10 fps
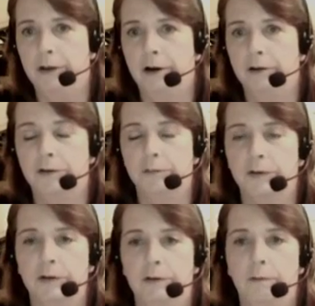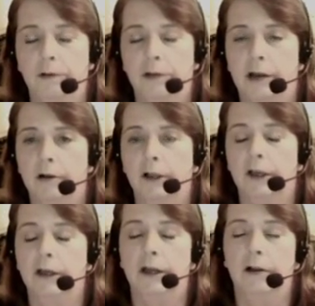there. This was in Old Town
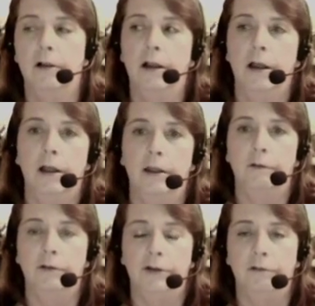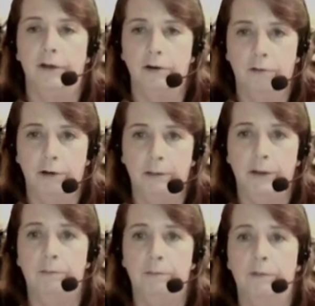Glendale. They would see Victorian
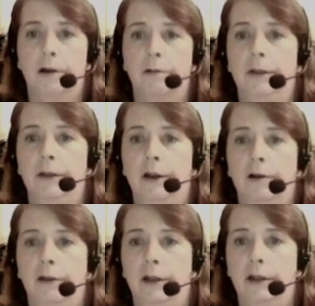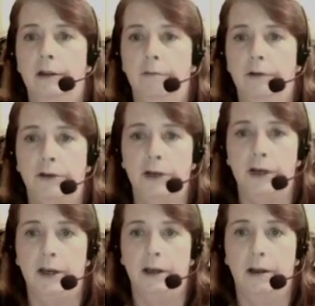people come in there. Then they would
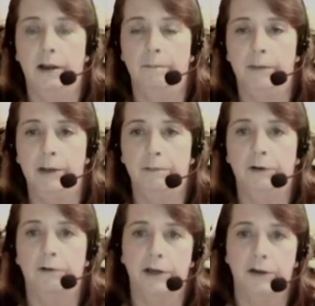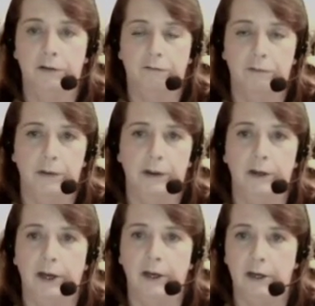see people dressed from the
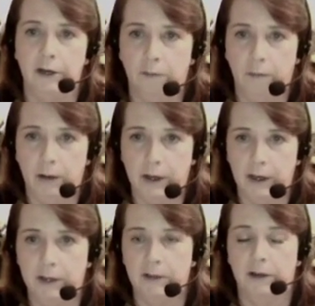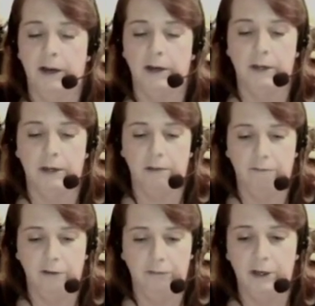1920s, the
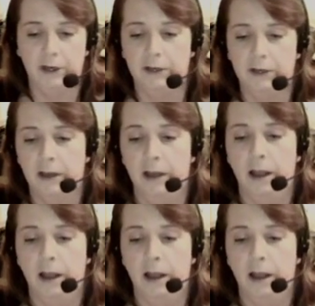1950s,